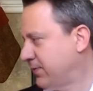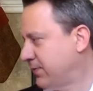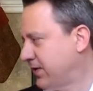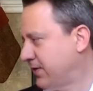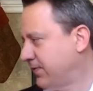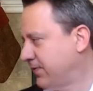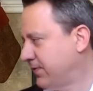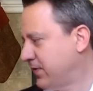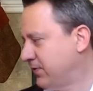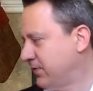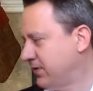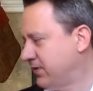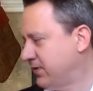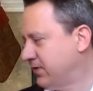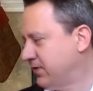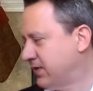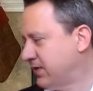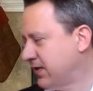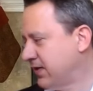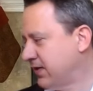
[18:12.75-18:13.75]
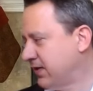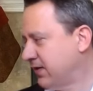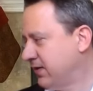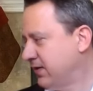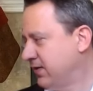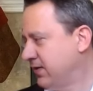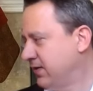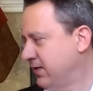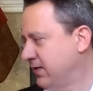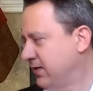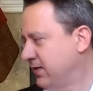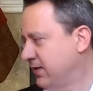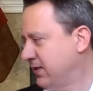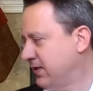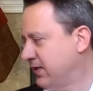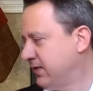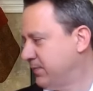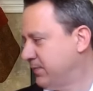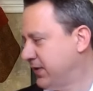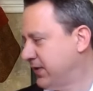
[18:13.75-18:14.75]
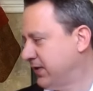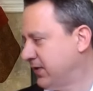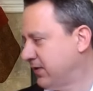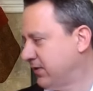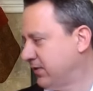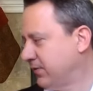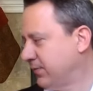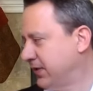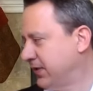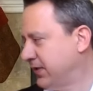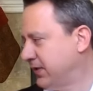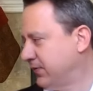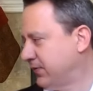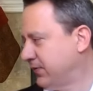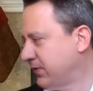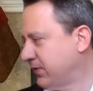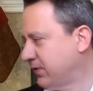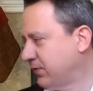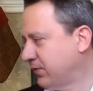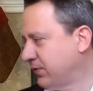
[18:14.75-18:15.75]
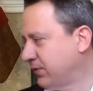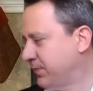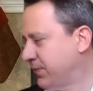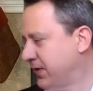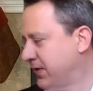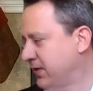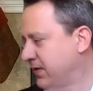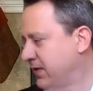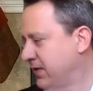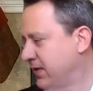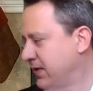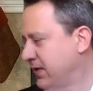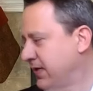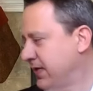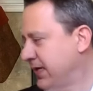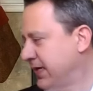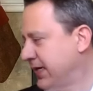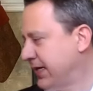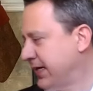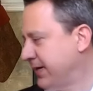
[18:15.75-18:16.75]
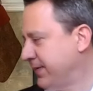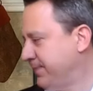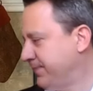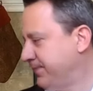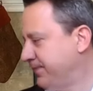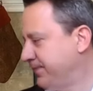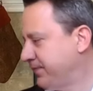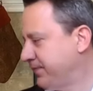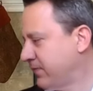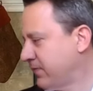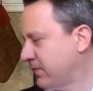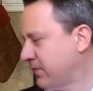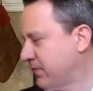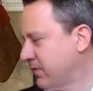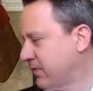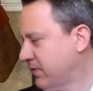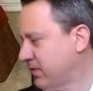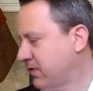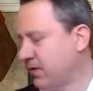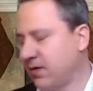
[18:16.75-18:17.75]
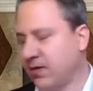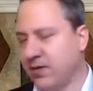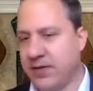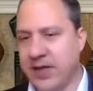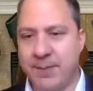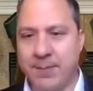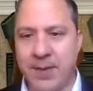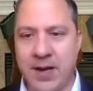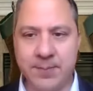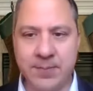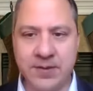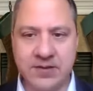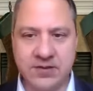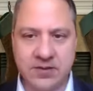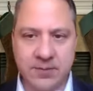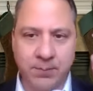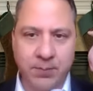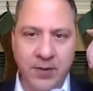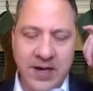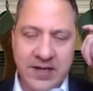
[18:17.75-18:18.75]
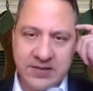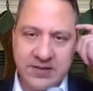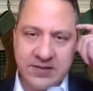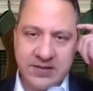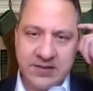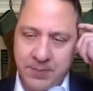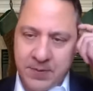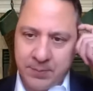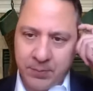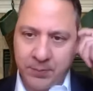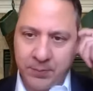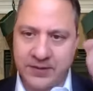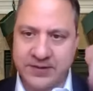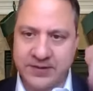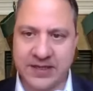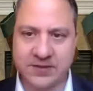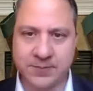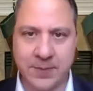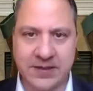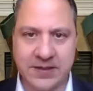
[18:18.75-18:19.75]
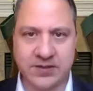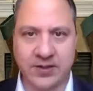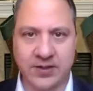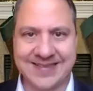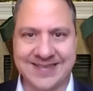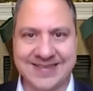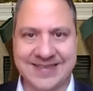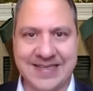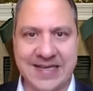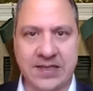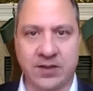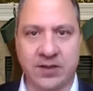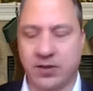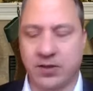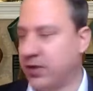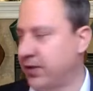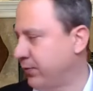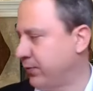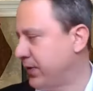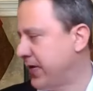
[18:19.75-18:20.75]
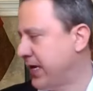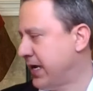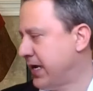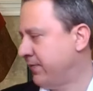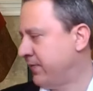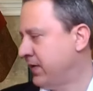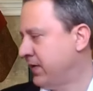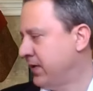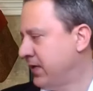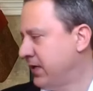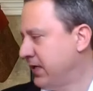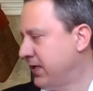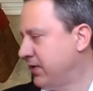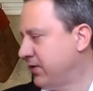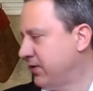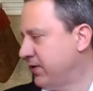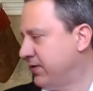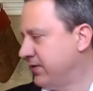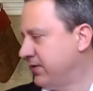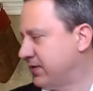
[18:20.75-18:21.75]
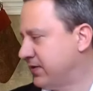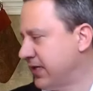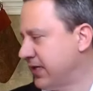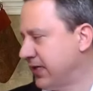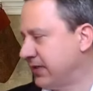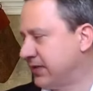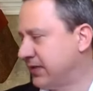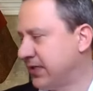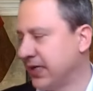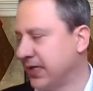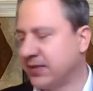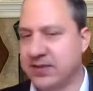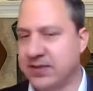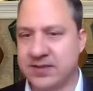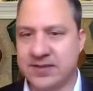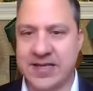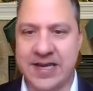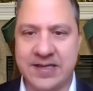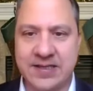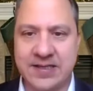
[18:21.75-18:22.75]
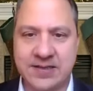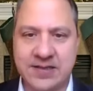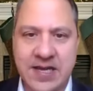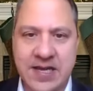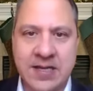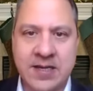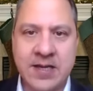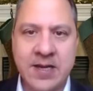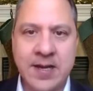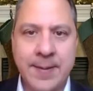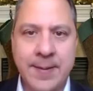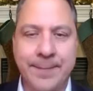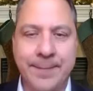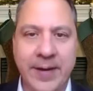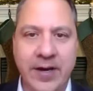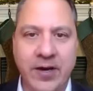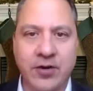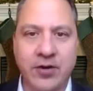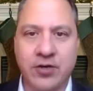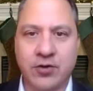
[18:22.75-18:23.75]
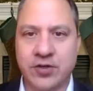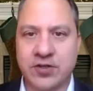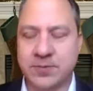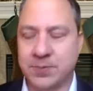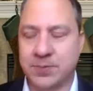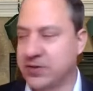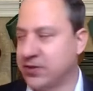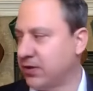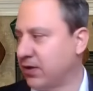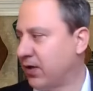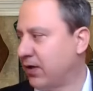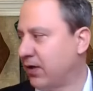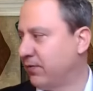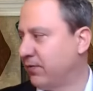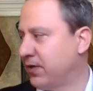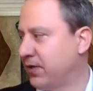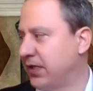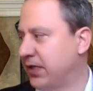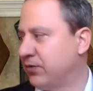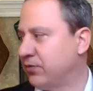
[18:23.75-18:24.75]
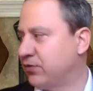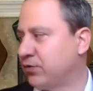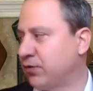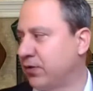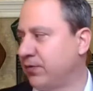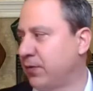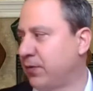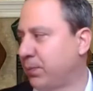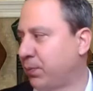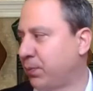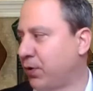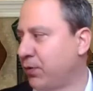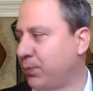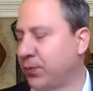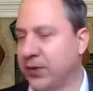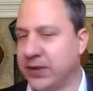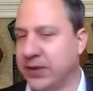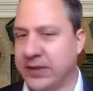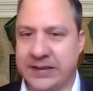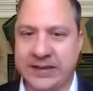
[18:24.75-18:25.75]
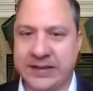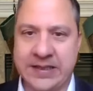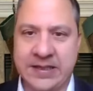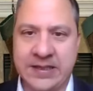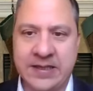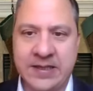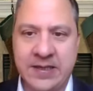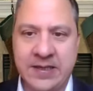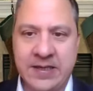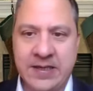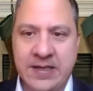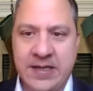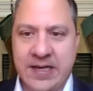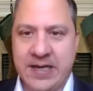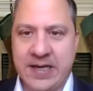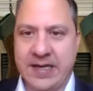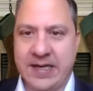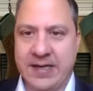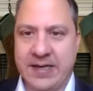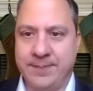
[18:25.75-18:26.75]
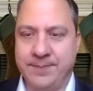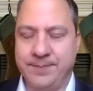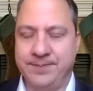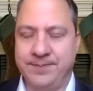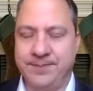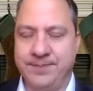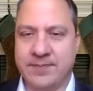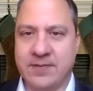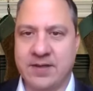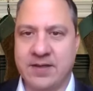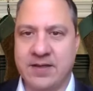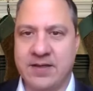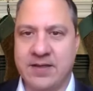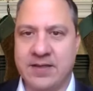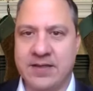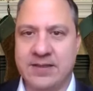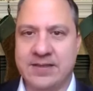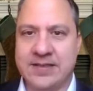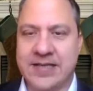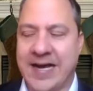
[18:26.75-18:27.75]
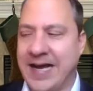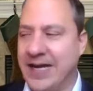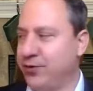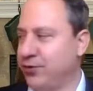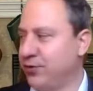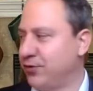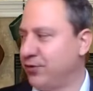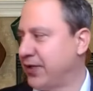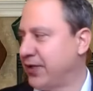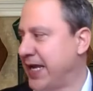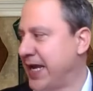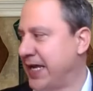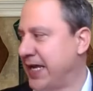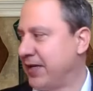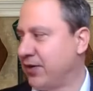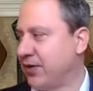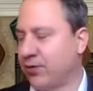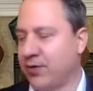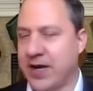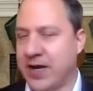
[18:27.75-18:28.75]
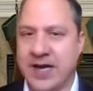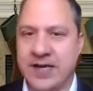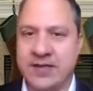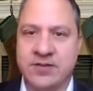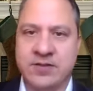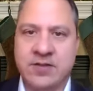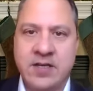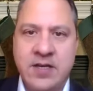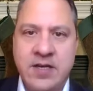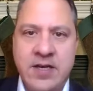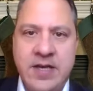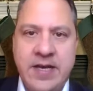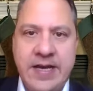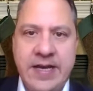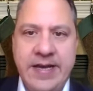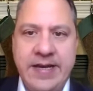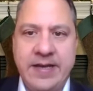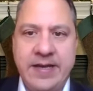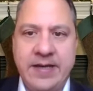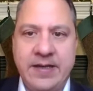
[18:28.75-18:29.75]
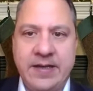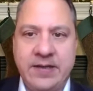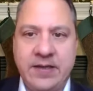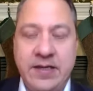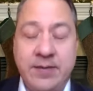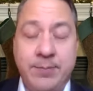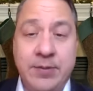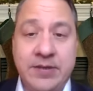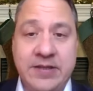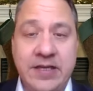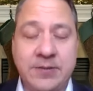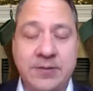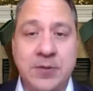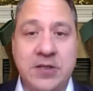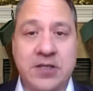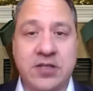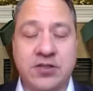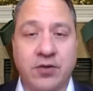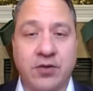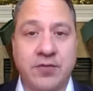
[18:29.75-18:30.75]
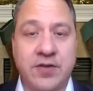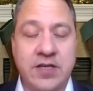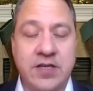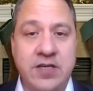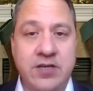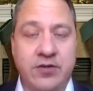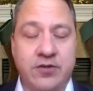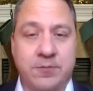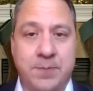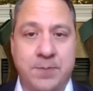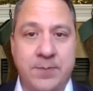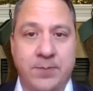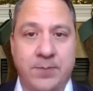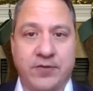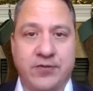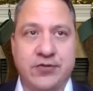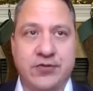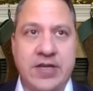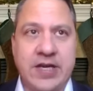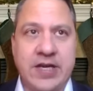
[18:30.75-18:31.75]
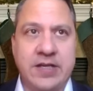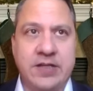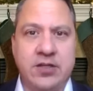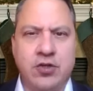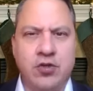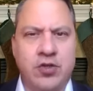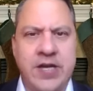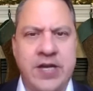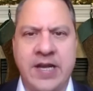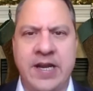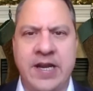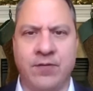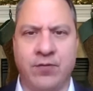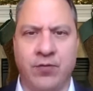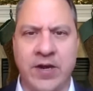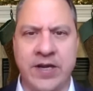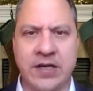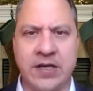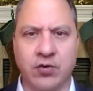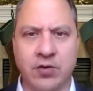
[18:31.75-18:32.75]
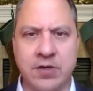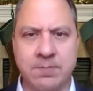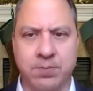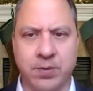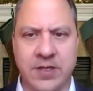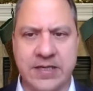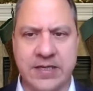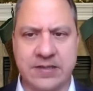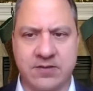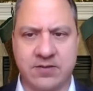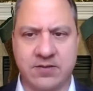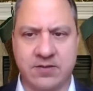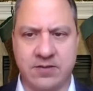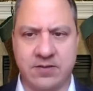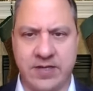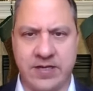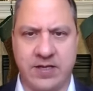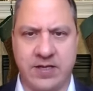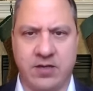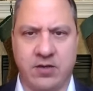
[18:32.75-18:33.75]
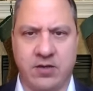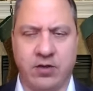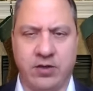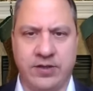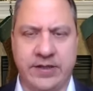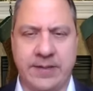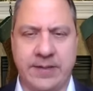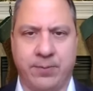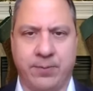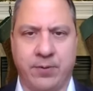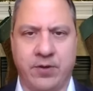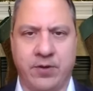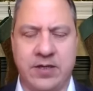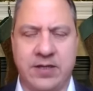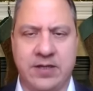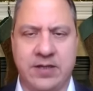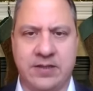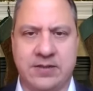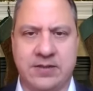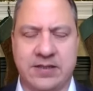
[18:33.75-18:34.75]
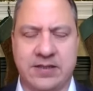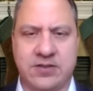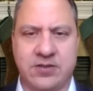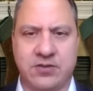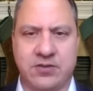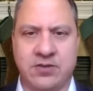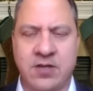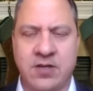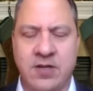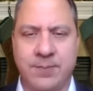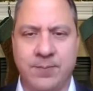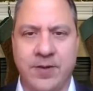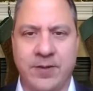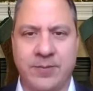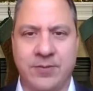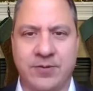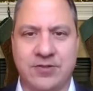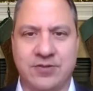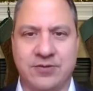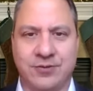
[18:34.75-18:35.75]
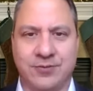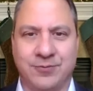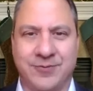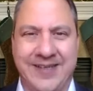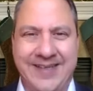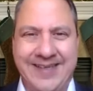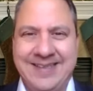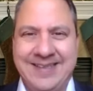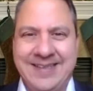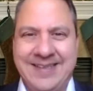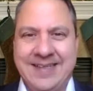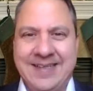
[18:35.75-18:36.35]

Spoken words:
My phone is being a little bit difficult with me. That might be a surprise to people, but that's based on a state law that we have here in the state of Texas. That is a Merry Christmas law, you know, sort of appropriately titled or categorized. But that's because over the years, people have said you can't have red and green plates at a holiday party in a Texas public school. What?